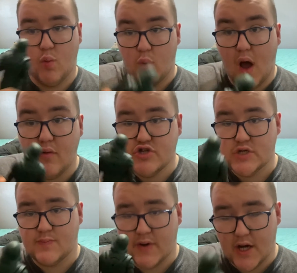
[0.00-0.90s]
Why would
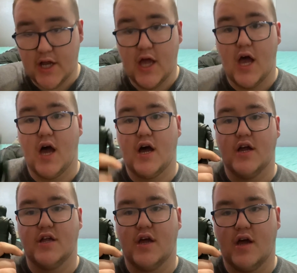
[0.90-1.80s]
you put
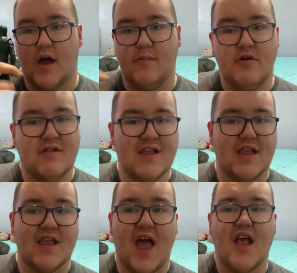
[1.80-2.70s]
I'm using
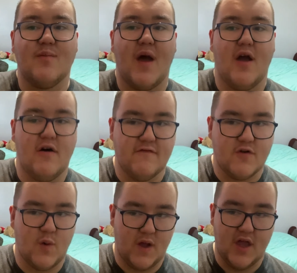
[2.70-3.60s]
this as my Oliver
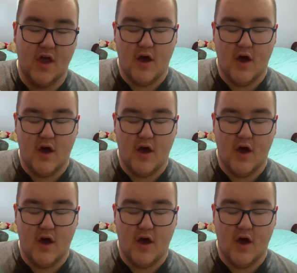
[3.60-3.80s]
Queen.